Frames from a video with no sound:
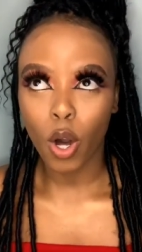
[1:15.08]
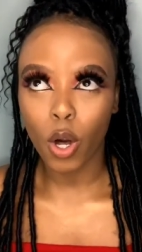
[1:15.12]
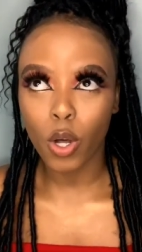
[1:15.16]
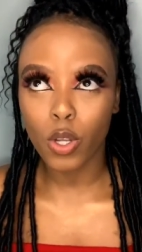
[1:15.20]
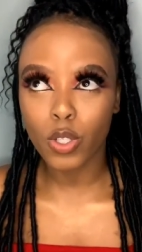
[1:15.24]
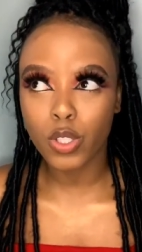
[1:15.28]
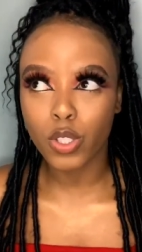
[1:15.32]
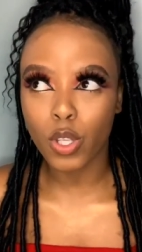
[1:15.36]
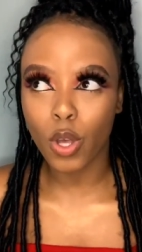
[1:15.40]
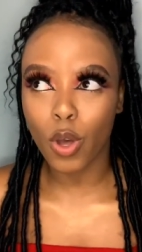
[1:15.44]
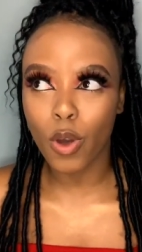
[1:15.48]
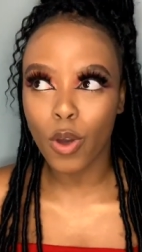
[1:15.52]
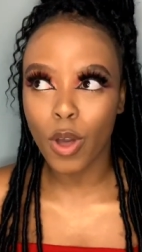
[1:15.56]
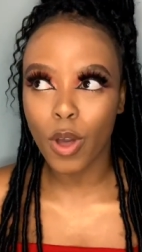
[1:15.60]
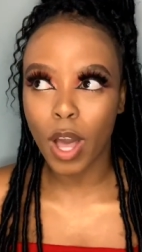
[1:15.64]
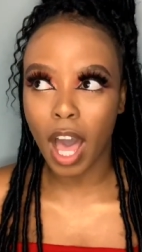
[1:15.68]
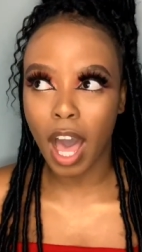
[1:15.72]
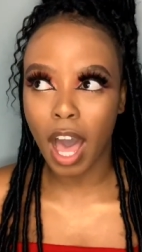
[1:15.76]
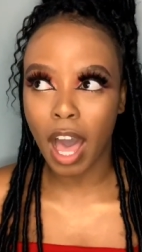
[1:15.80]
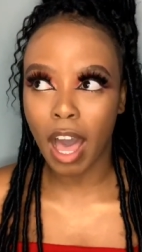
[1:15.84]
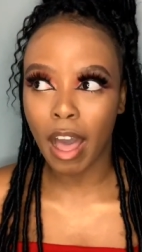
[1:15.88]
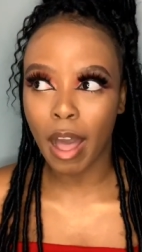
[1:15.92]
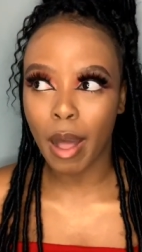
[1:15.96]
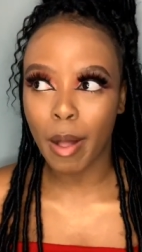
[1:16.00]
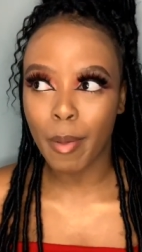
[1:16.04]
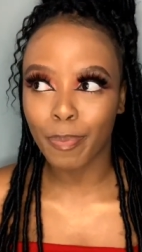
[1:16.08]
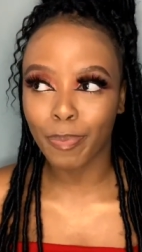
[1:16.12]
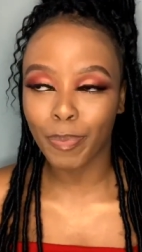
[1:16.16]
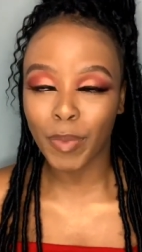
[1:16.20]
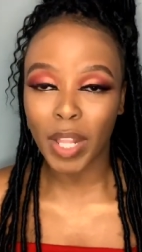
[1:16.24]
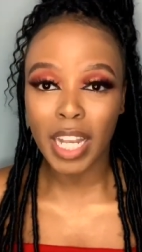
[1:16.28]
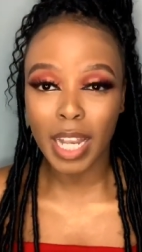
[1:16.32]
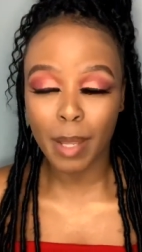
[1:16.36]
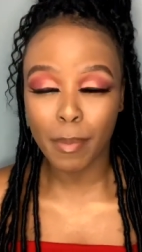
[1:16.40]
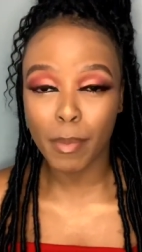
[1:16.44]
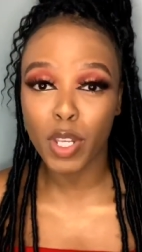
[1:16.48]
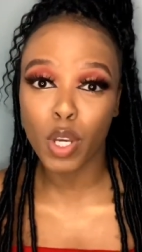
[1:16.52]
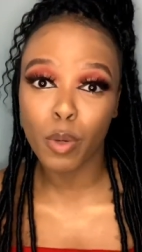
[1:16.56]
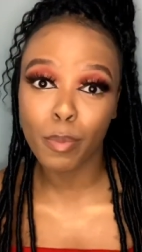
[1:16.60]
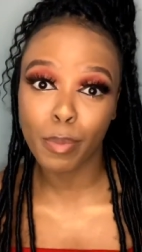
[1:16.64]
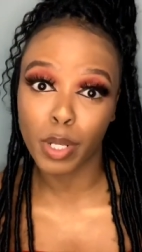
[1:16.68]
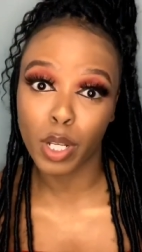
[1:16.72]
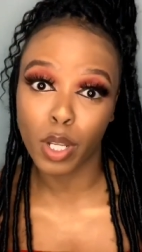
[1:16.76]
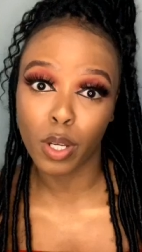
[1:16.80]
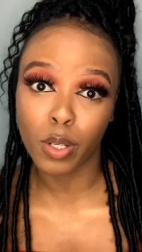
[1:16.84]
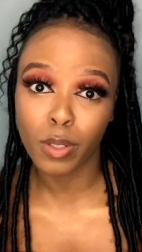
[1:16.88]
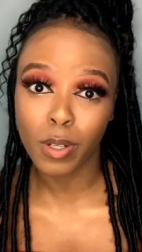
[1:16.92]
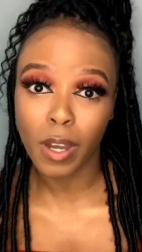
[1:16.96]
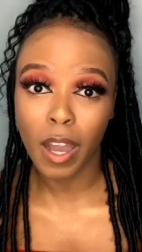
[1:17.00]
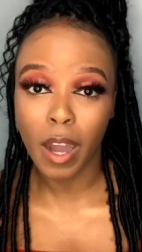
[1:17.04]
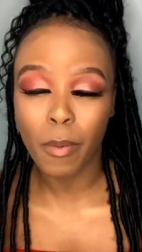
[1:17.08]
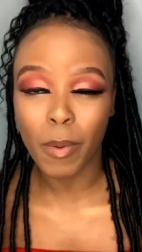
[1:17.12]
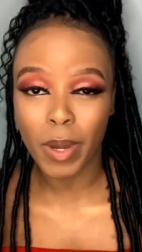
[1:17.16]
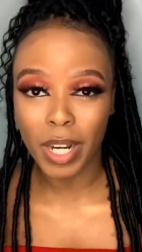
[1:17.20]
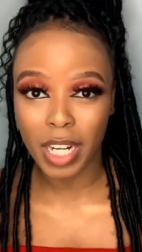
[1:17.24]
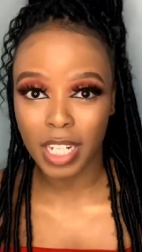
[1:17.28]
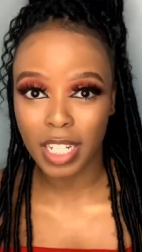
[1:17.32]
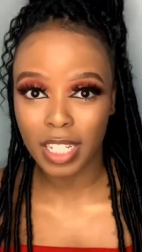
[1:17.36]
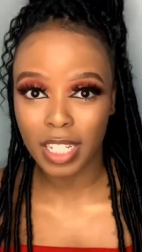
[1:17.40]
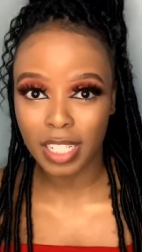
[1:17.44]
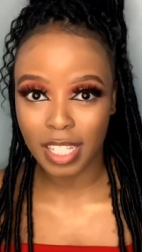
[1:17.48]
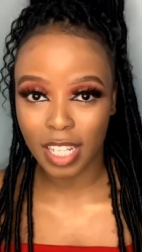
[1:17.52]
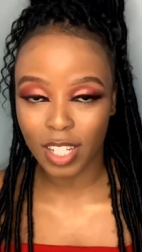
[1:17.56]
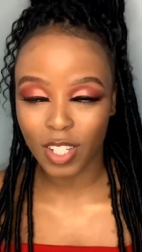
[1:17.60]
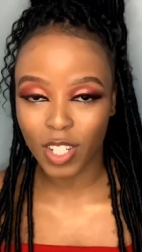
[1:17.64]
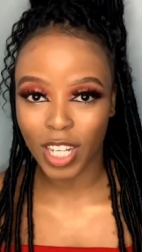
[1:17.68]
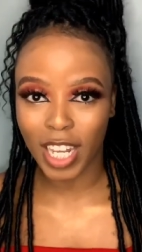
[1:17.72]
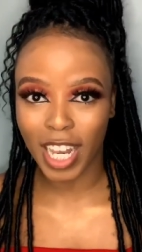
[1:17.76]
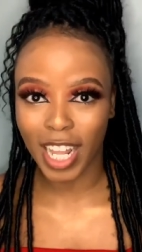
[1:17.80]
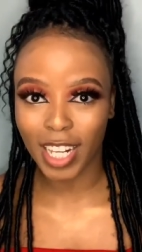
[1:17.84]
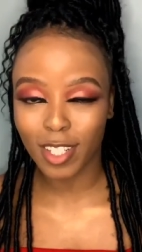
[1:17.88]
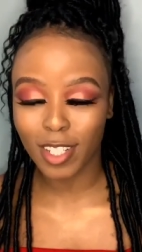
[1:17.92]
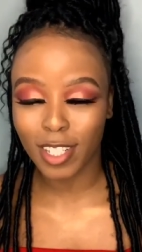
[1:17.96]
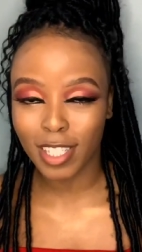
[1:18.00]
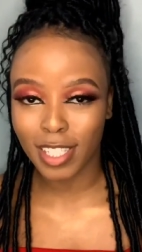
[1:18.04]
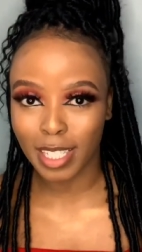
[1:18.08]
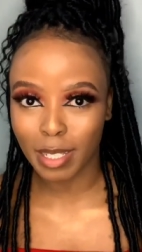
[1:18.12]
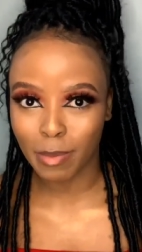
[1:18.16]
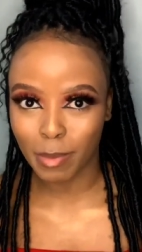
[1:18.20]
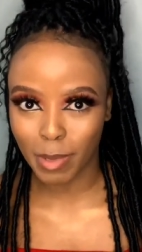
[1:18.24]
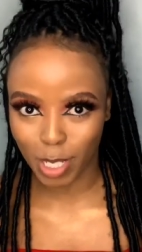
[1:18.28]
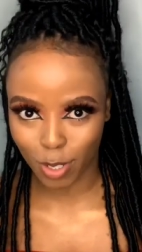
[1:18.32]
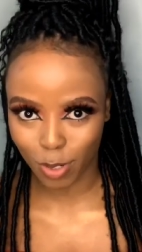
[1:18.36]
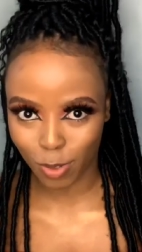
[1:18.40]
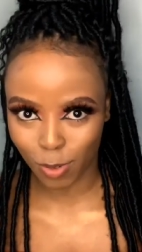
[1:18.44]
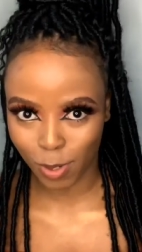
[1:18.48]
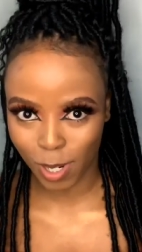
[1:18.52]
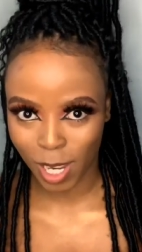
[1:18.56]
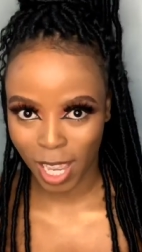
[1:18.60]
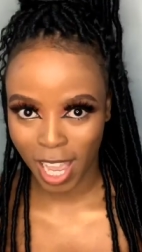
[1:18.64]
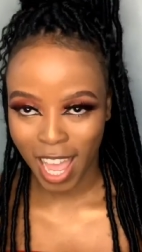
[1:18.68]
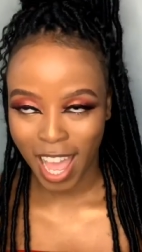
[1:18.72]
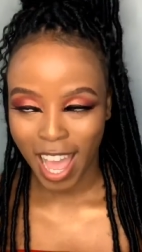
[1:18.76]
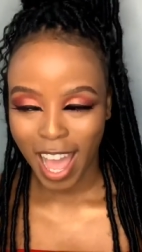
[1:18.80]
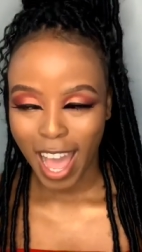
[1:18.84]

Also, um, let me know below what it is that you'd like to see me do.